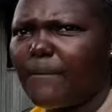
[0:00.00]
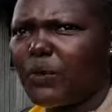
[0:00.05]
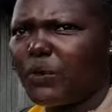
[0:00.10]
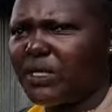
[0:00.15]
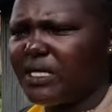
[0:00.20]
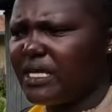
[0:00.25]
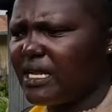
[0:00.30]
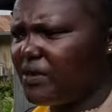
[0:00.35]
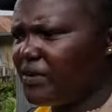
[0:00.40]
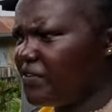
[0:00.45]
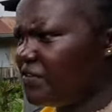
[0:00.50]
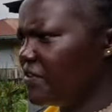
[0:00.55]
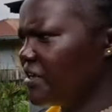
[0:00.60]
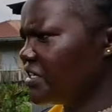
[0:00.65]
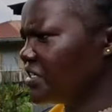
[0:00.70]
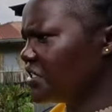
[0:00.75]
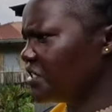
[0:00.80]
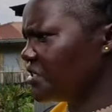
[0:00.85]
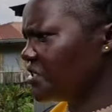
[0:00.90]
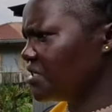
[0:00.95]
We did our
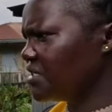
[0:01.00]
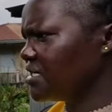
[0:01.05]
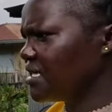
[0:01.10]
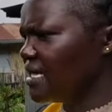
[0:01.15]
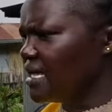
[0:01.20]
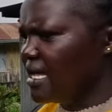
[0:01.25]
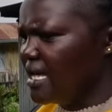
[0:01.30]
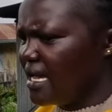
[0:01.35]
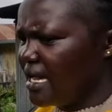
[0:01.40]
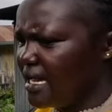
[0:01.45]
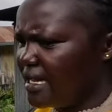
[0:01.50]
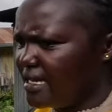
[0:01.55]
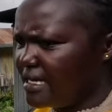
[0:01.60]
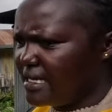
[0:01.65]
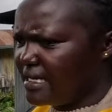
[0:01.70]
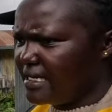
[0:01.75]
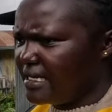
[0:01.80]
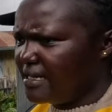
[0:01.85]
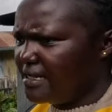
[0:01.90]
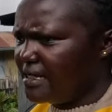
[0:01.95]
function
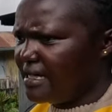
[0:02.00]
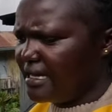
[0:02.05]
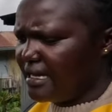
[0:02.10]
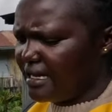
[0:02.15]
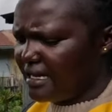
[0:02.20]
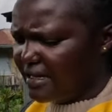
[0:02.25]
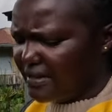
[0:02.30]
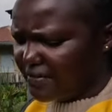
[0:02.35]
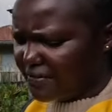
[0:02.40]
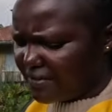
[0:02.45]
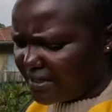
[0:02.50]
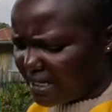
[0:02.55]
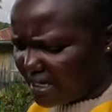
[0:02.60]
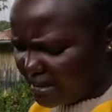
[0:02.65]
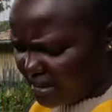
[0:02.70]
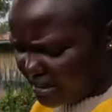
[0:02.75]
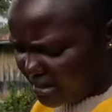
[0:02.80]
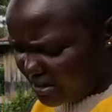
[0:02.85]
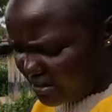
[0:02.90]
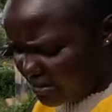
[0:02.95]
and they left.
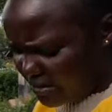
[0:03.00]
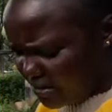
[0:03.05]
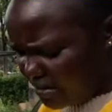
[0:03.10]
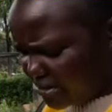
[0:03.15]
I thank